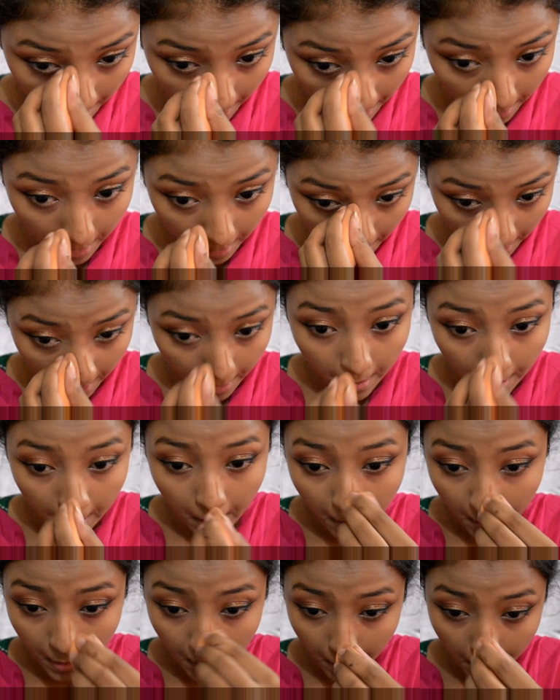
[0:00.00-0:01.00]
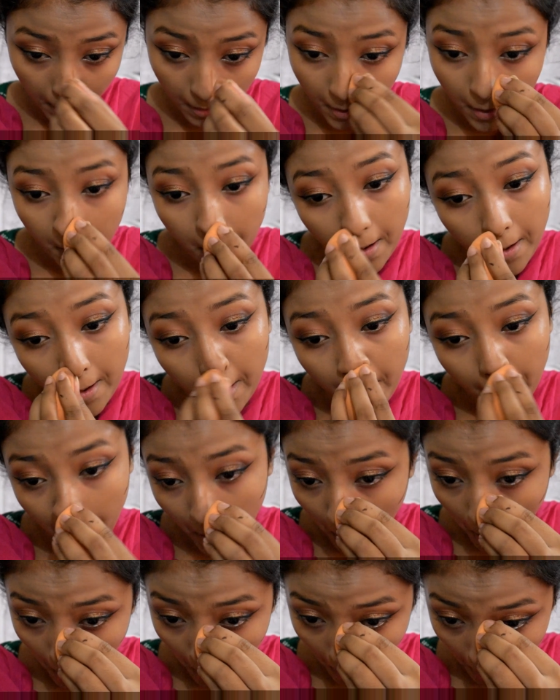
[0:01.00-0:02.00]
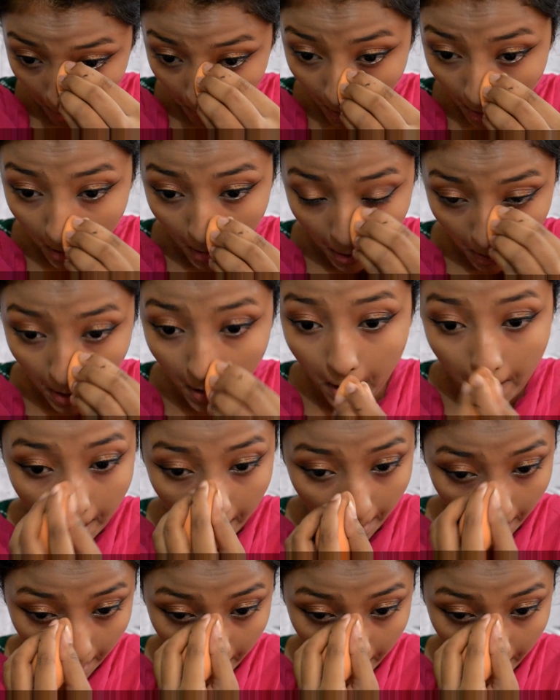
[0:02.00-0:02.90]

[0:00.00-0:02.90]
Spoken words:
in the usual places,